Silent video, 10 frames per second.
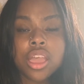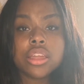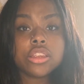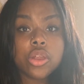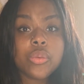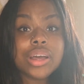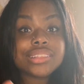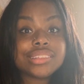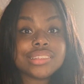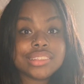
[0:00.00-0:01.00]
And you know what?
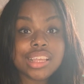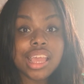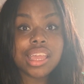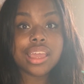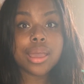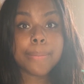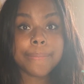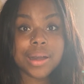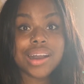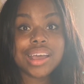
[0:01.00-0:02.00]
Stick
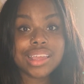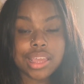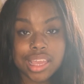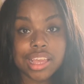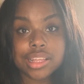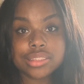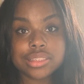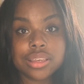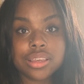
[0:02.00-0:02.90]
by it